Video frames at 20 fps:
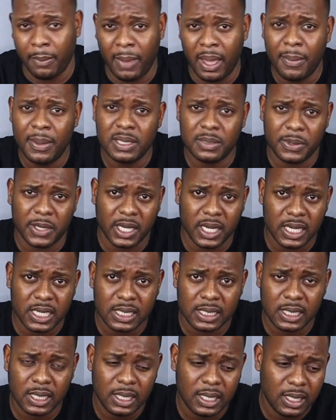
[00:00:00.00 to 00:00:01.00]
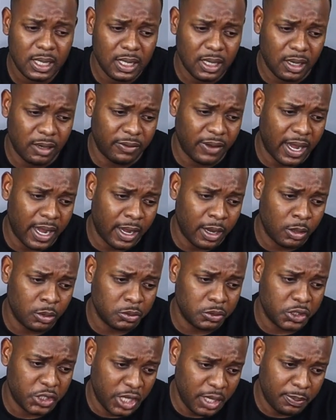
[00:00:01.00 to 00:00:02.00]
Maybe it's because of
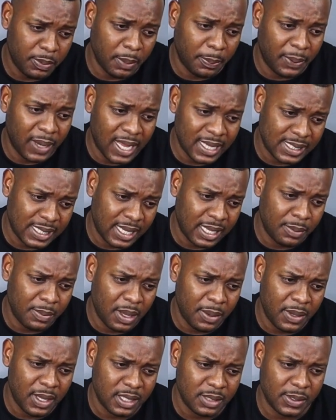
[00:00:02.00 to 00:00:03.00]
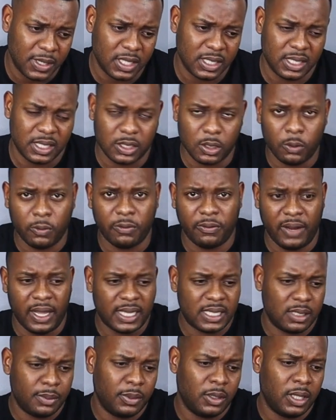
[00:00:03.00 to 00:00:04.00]
how cheap the plastic is. Maybe it's because it's so
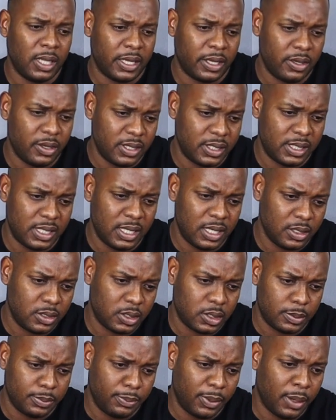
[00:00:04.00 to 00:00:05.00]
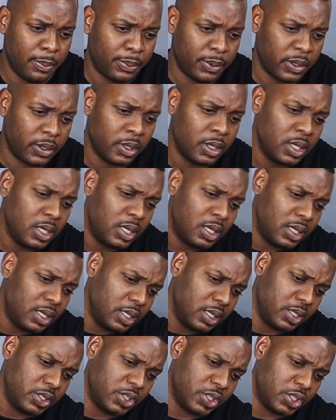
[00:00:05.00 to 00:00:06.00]
flexible. Like you can see this bumper
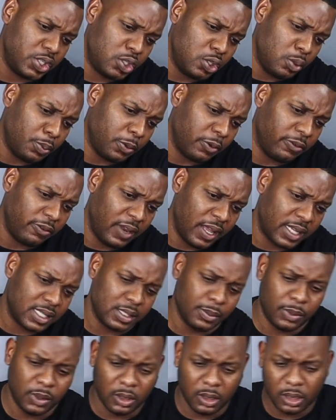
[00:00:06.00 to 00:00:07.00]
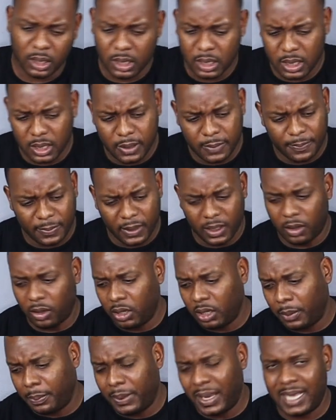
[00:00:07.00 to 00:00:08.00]
is just super flexible.
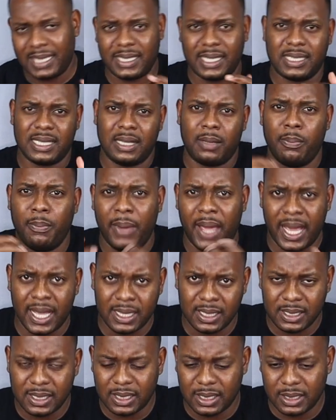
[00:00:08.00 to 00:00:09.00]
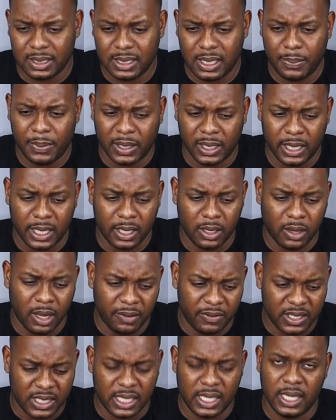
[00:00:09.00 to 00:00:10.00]
All the plastics, it bends. Typically, you know,
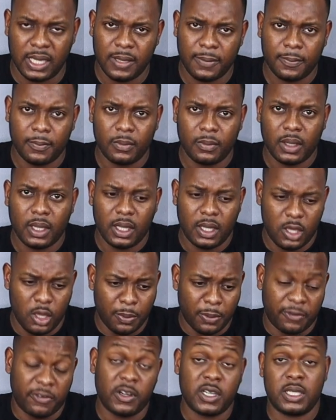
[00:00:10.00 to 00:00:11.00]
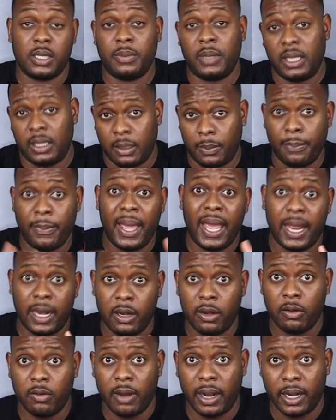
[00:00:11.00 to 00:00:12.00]
obviously you prefer something to
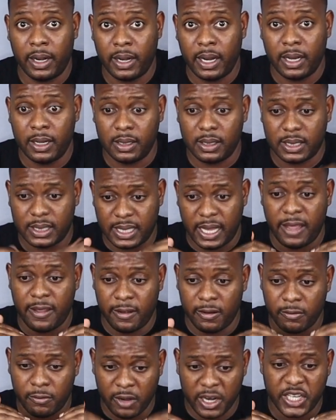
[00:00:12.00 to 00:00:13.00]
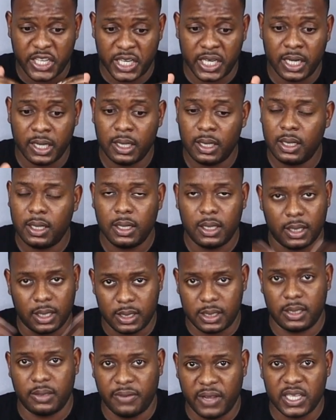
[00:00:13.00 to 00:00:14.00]
bend rather than stay rigid,
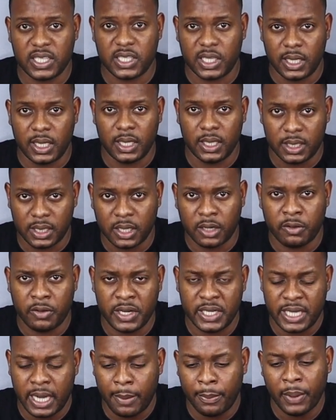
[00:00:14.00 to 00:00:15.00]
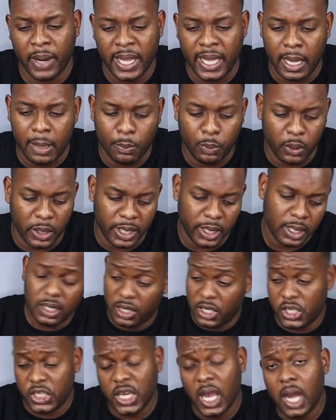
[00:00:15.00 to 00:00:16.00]
because eventually it's going to reach that breaking point.
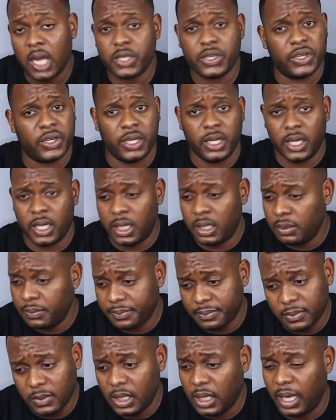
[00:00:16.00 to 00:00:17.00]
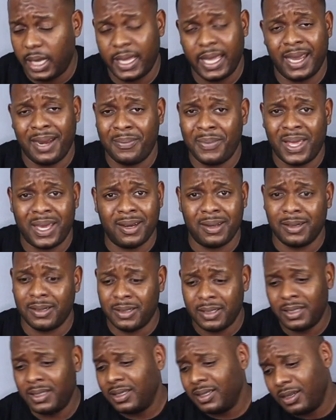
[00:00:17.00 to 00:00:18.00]
The shocks are good. Again, I'm not a
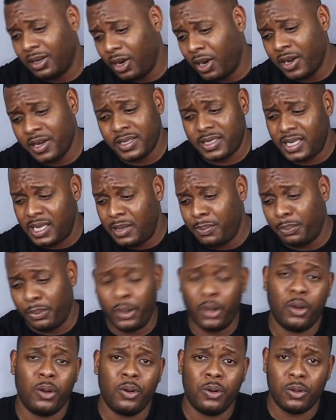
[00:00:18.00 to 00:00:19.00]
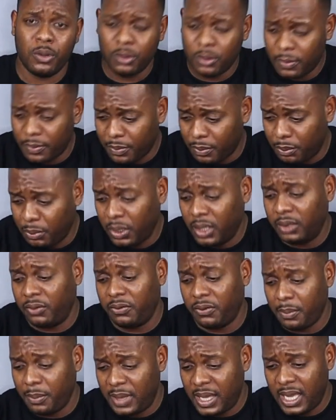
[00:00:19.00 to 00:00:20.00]
RC pro, but
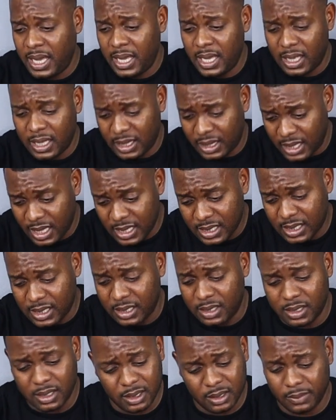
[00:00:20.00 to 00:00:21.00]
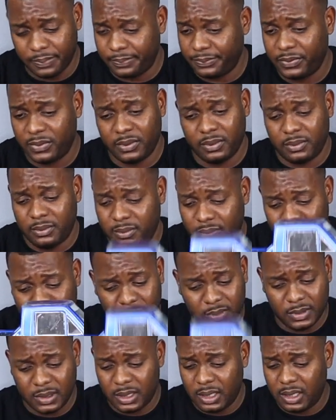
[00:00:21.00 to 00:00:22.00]
for me, this is,
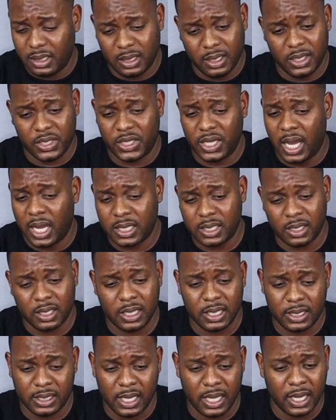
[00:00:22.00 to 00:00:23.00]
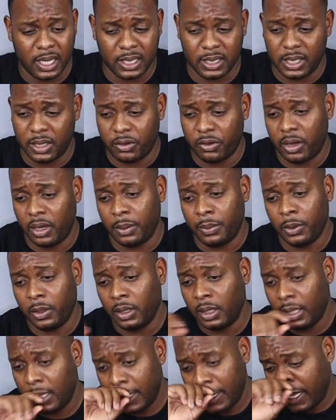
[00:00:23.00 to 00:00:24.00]
the shocks on this thing is
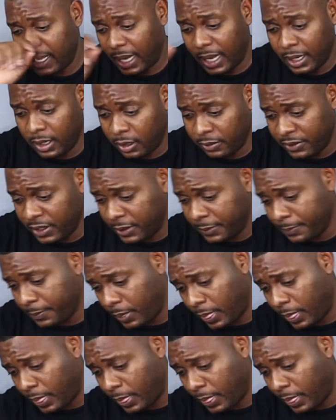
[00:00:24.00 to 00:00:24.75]
incredible. I love it.